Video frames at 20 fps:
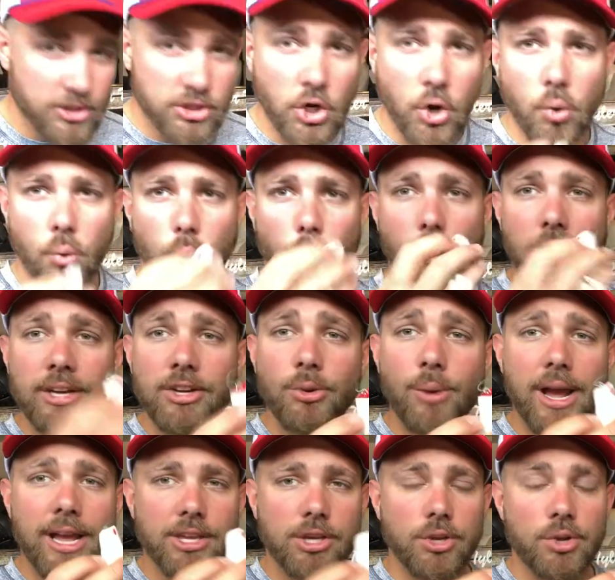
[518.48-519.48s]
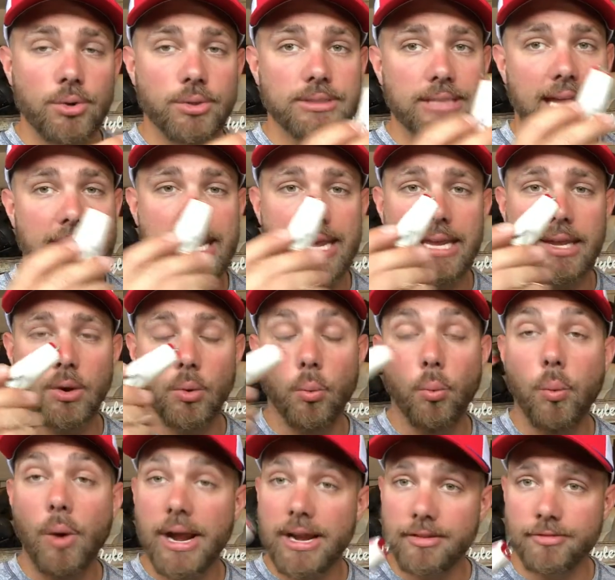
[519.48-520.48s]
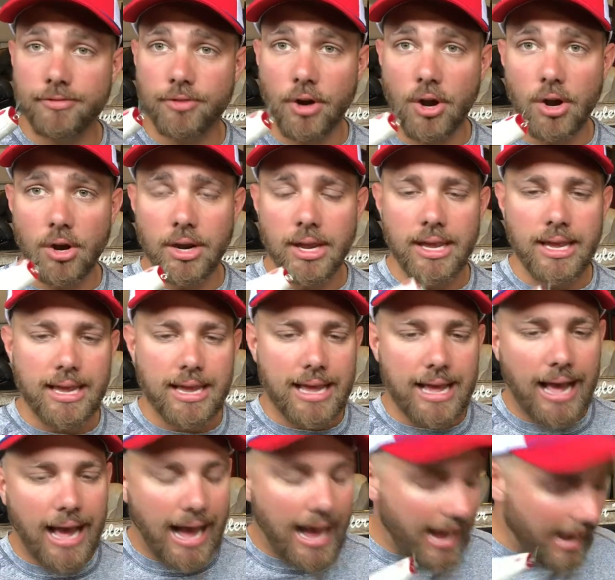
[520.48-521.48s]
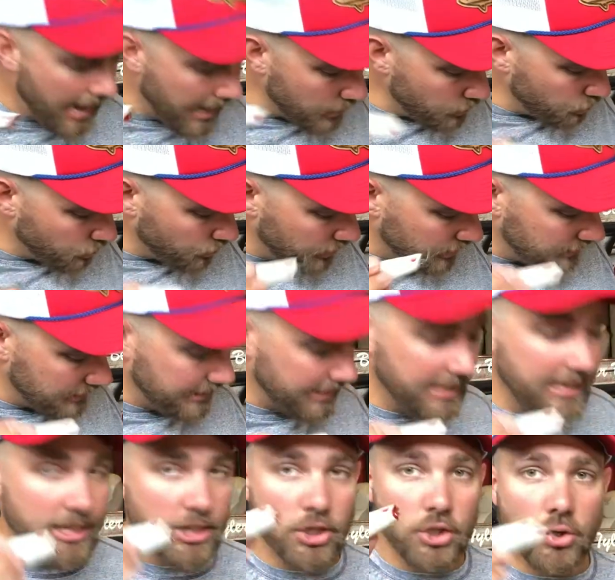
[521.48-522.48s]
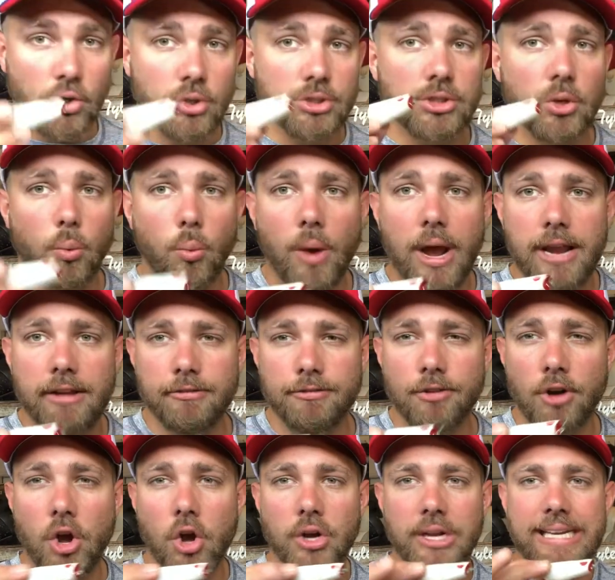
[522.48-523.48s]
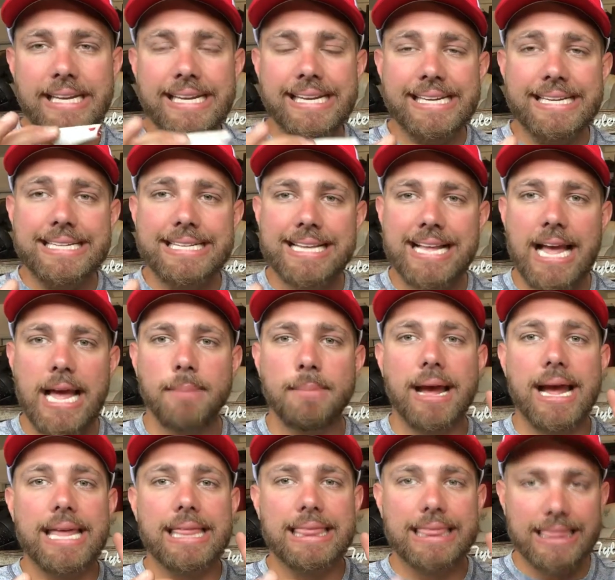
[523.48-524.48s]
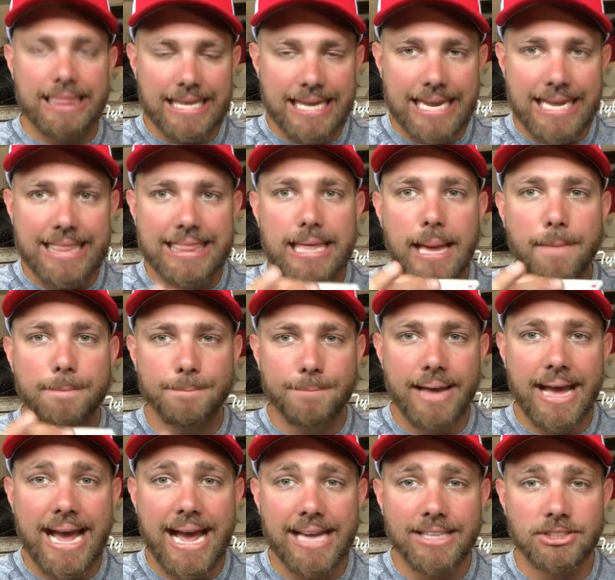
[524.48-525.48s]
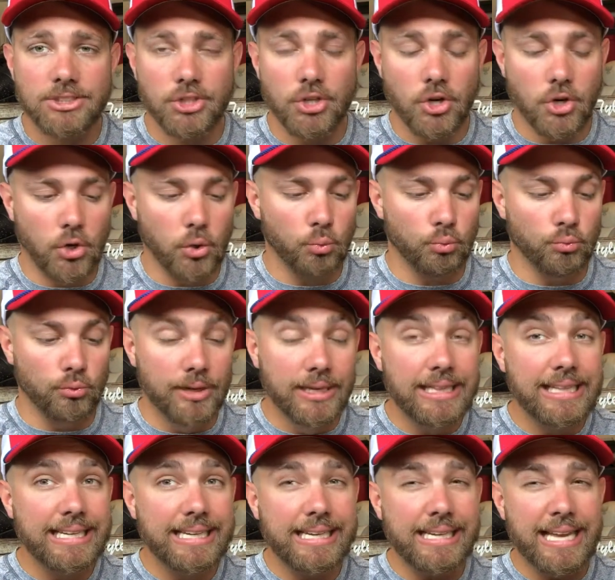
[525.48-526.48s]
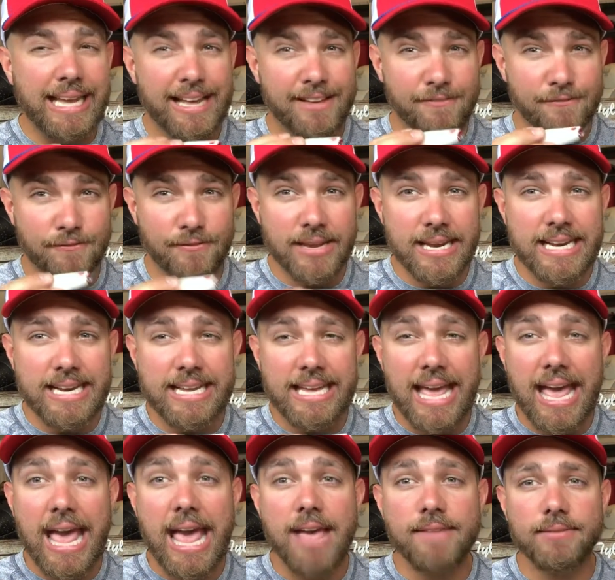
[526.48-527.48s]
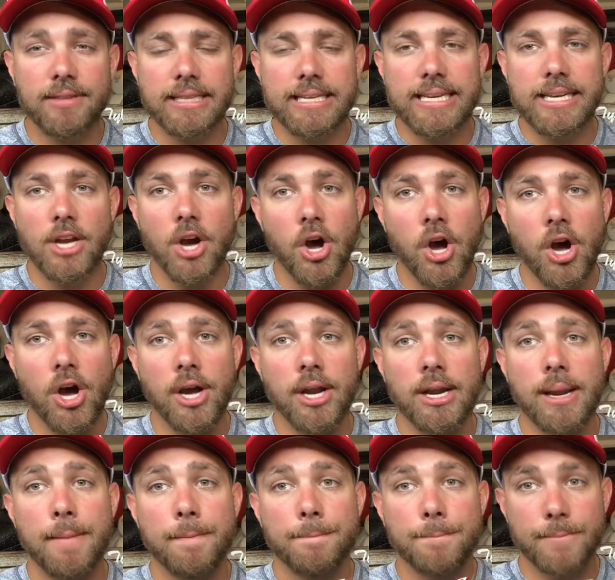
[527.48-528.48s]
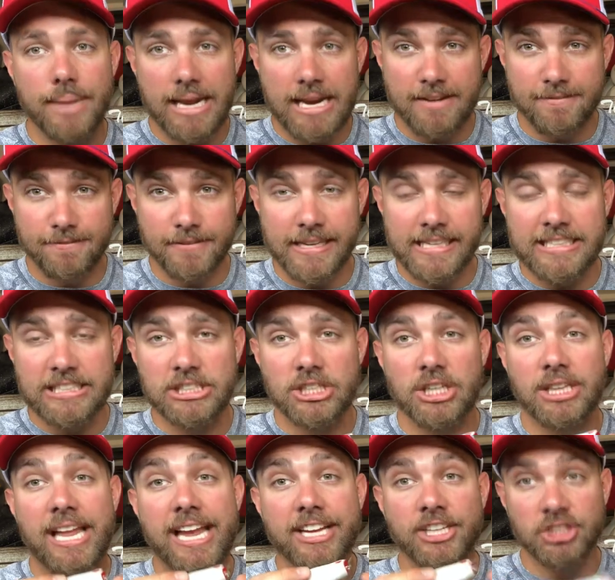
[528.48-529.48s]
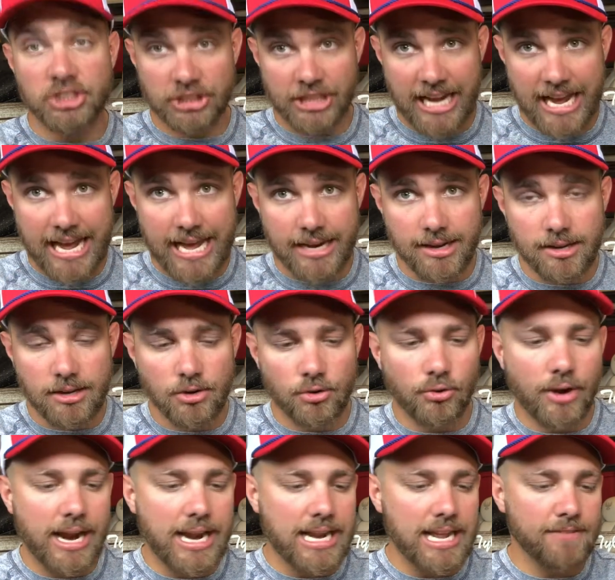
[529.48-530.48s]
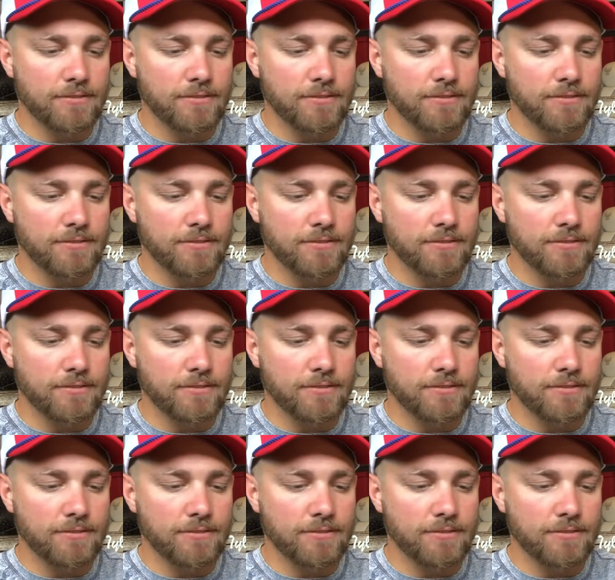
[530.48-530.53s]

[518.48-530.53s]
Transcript: So when do I use a white frog? I really use a white frog anytime I think that bass are really feeding heavily on bait fish like shad, right?